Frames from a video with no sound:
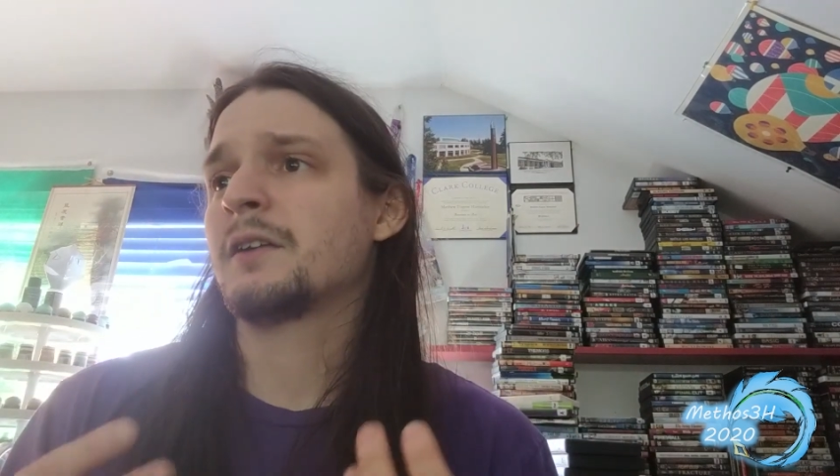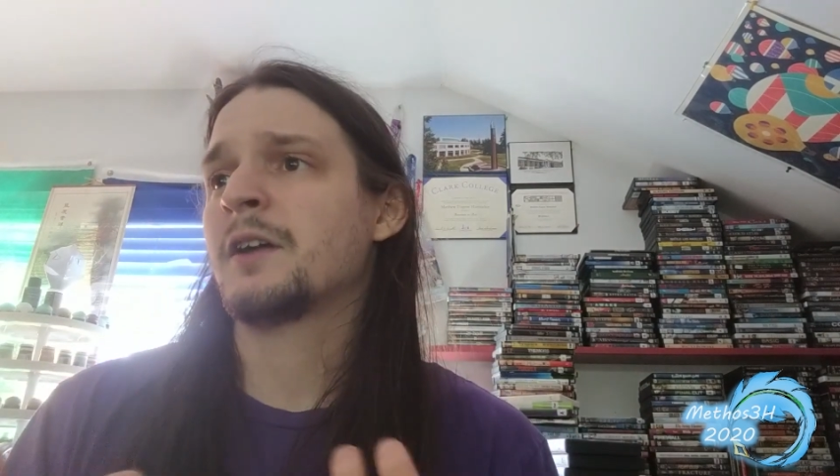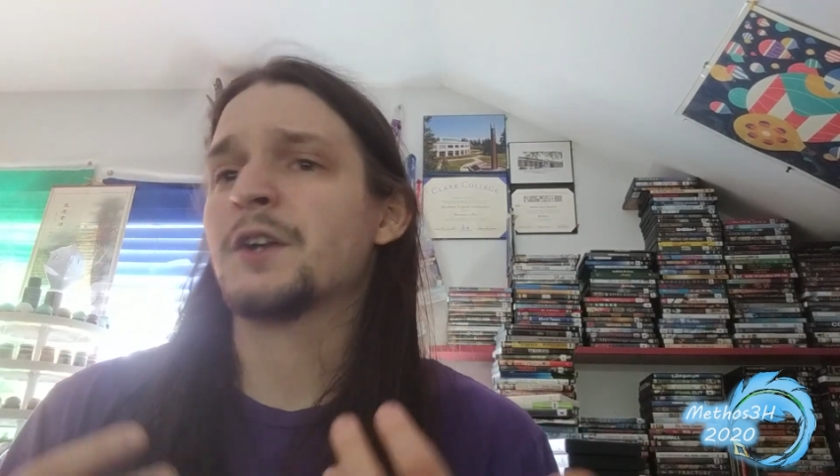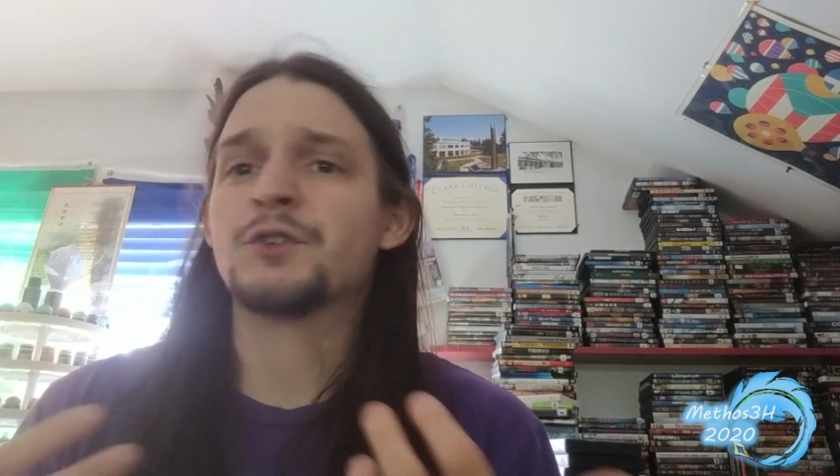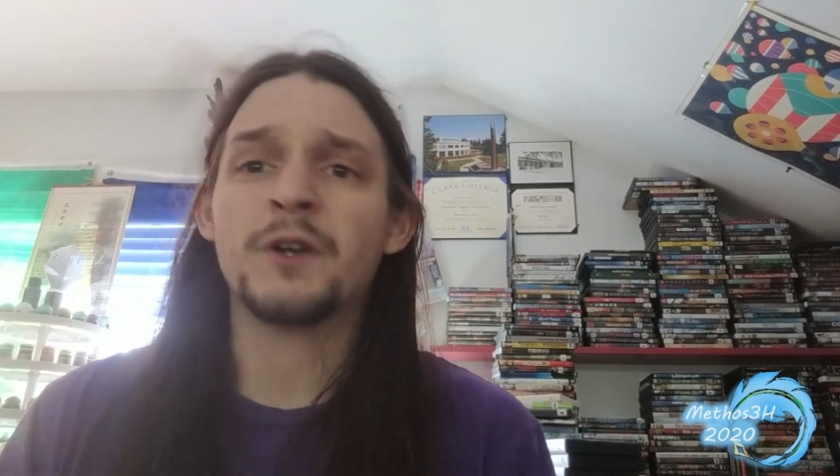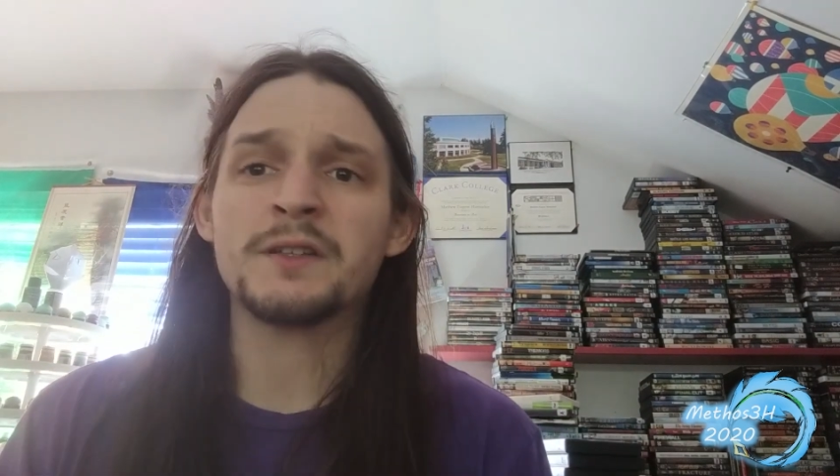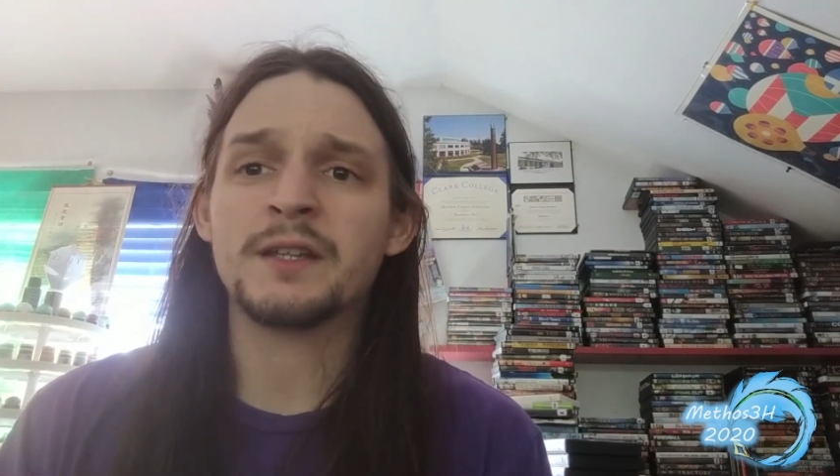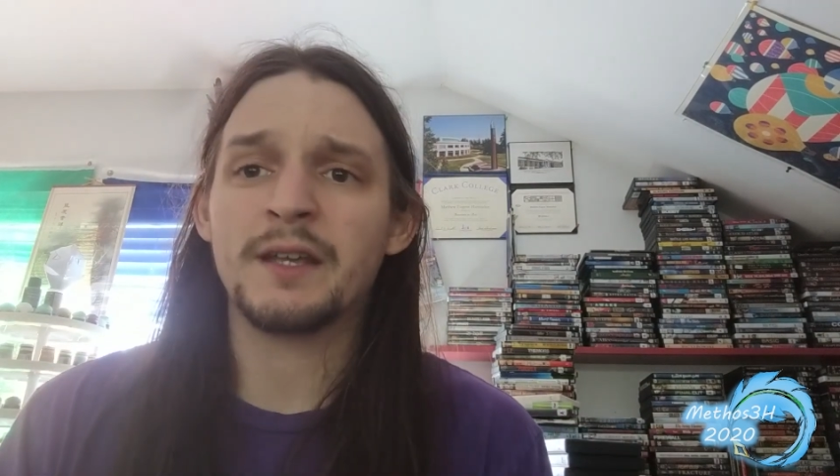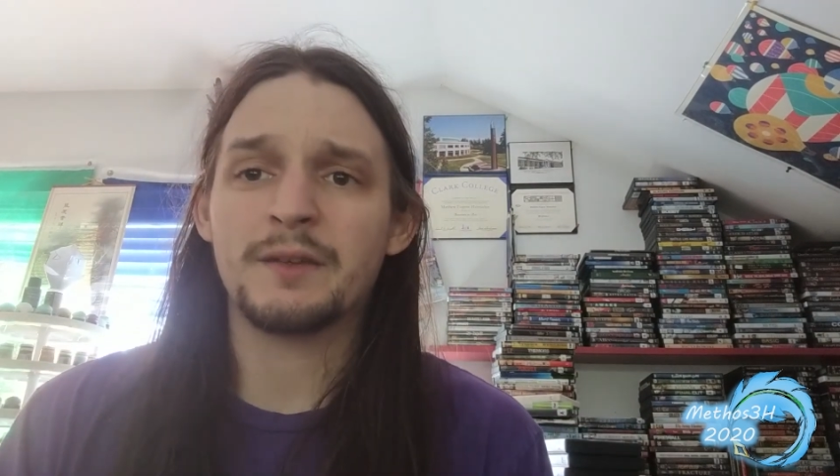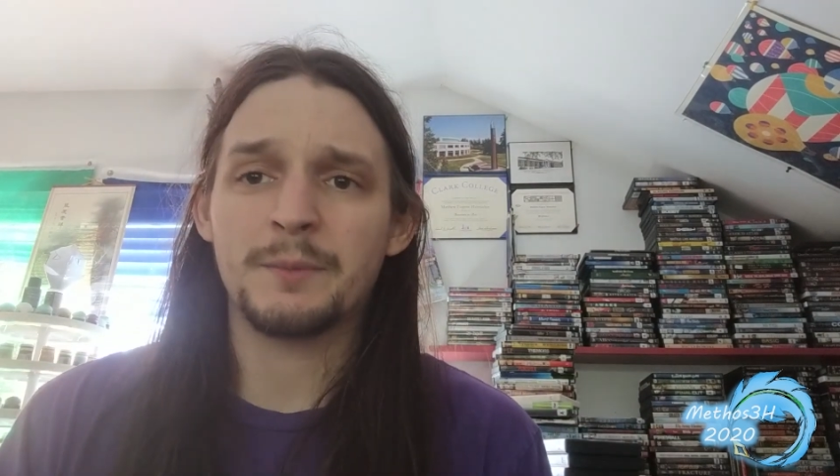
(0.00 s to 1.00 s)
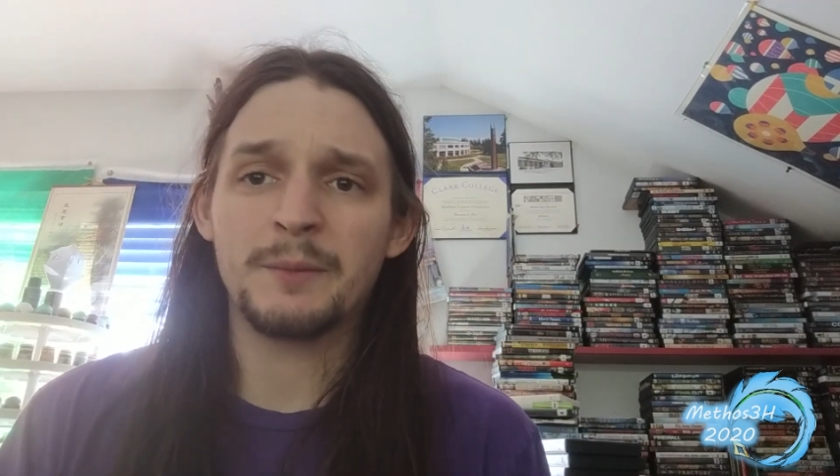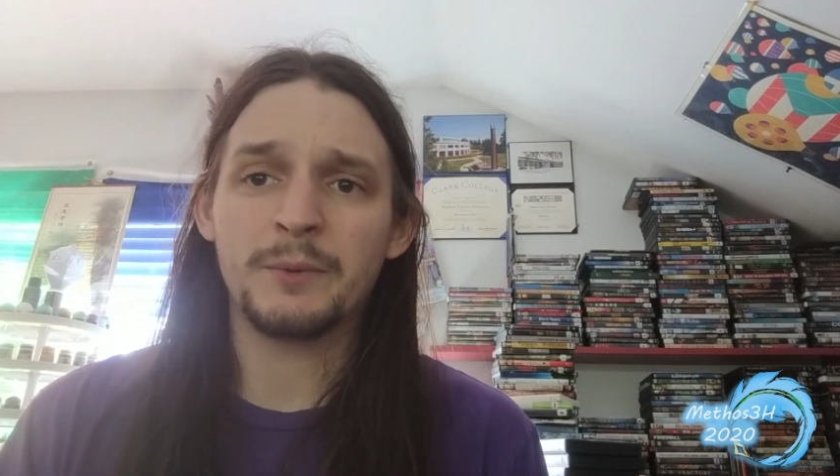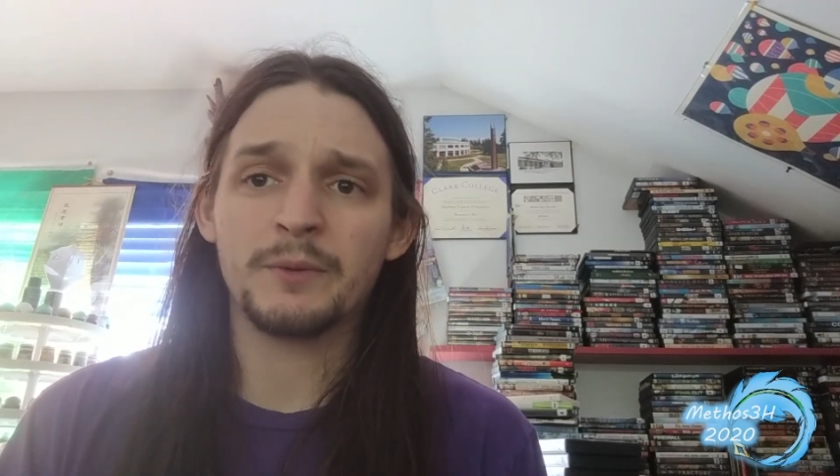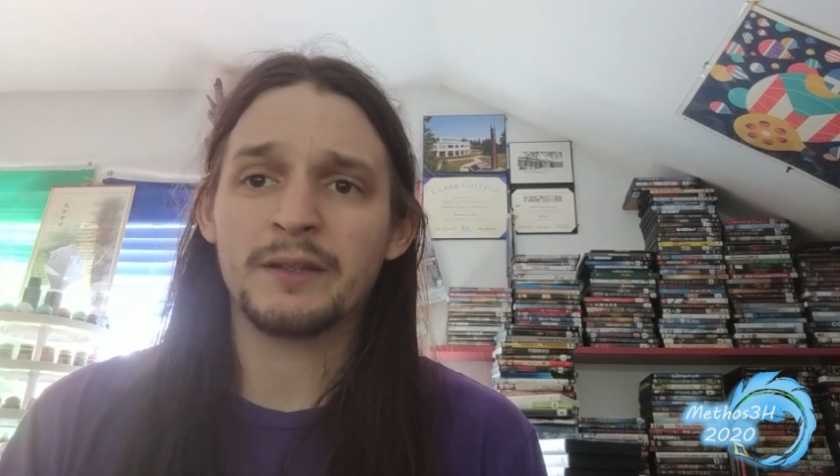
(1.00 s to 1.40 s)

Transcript: not trusting other people.